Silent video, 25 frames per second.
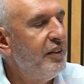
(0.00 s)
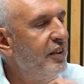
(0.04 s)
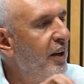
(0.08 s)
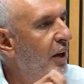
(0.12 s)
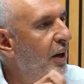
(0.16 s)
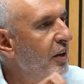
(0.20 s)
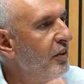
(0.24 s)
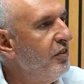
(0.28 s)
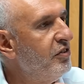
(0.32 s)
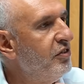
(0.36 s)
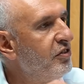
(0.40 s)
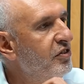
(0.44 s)

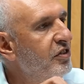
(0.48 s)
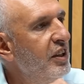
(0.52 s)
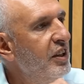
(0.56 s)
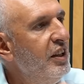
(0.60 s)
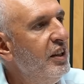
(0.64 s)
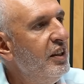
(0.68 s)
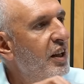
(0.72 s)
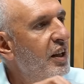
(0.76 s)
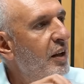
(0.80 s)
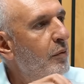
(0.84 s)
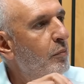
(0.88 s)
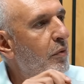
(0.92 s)
don't
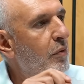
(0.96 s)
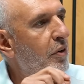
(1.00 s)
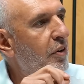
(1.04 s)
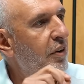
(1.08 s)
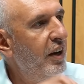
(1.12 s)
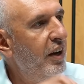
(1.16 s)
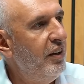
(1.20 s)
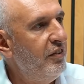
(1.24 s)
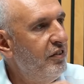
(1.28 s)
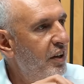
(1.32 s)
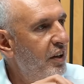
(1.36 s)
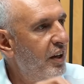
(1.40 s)
see them
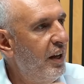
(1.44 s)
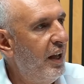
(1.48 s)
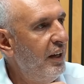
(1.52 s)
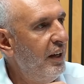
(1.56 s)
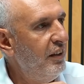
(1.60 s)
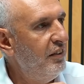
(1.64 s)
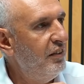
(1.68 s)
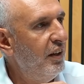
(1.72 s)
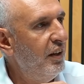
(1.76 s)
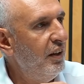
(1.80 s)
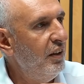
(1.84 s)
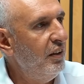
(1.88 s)

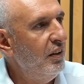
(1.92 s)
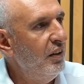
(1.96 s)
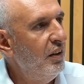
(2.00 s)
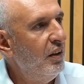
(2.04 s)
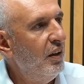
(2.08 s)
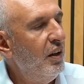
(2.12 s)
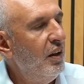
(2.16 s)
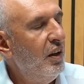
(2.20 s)
resonating